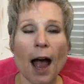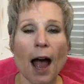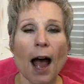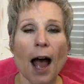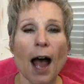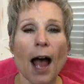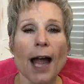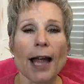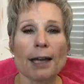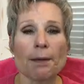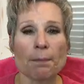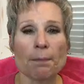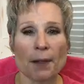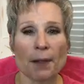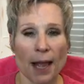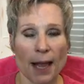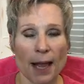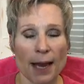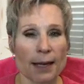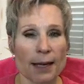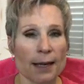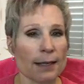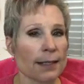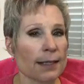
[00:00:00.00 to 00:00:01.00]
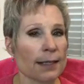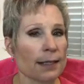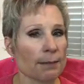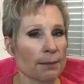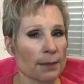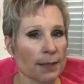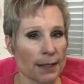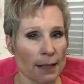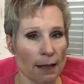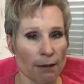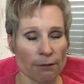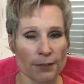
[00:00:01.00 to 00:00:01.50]
I applied some
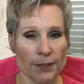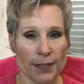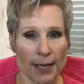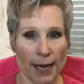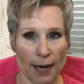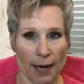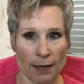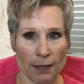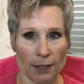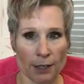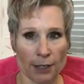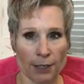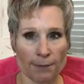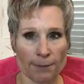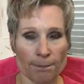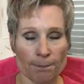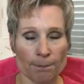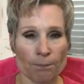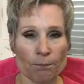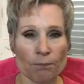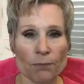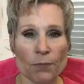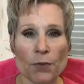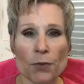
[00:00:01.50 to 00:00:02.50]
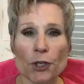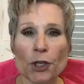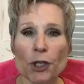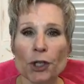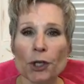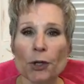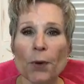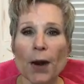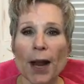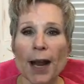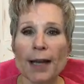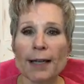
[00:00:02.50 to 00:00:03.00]
self-tanner
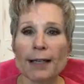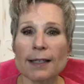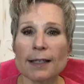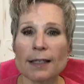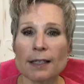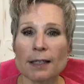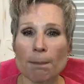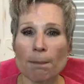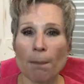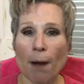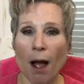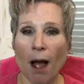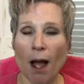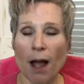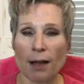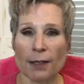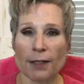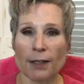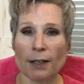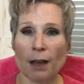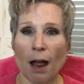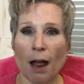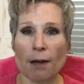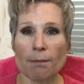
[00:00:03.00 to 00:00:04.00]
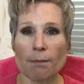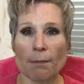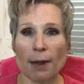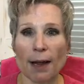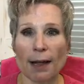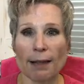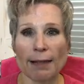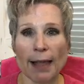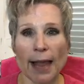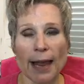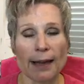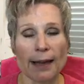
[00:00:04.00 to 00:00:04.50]
to a spot on my
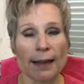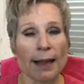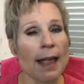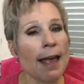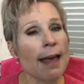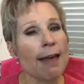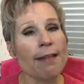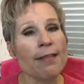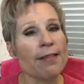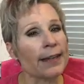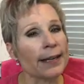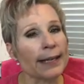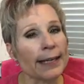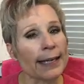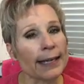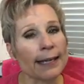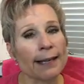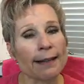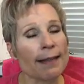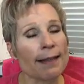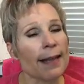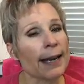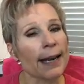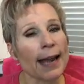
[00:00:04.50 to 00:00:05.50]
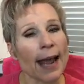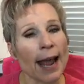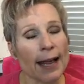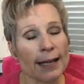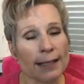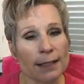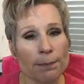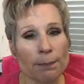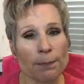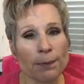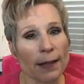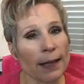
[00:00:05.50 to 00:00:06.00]
leg, thinking that it
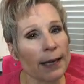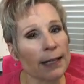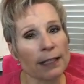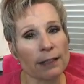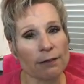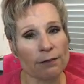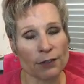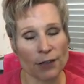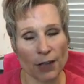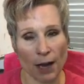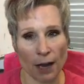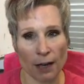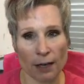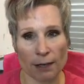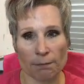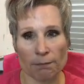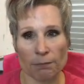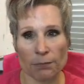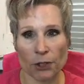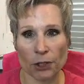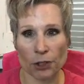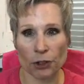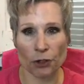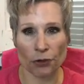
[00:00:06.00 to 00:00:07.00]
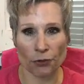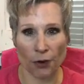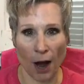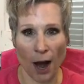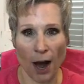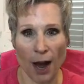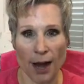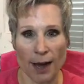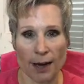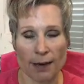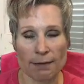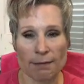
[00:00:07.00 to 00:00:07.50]
has plenty of time to
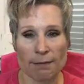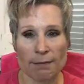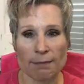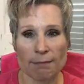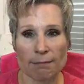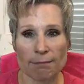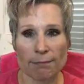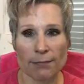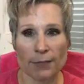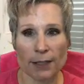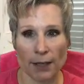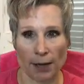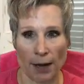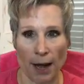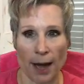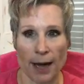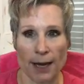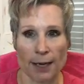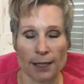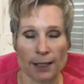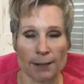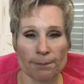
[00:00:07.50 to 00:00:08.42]
dry tonight.